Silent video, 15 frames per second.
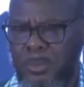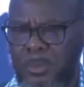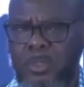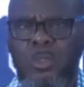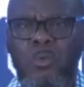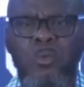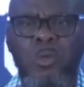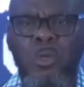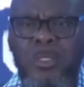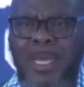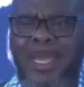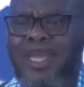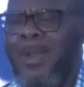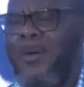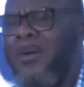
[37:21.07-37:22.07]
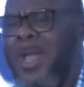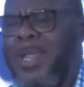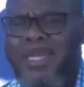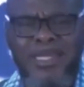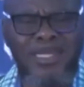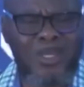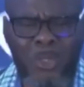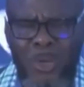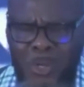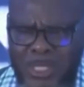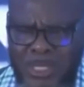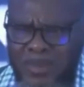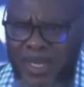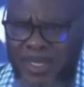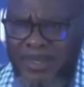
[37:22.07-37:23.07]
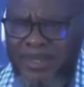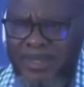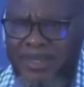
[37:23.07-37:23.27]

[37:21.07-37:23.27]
You will not allow any discouragement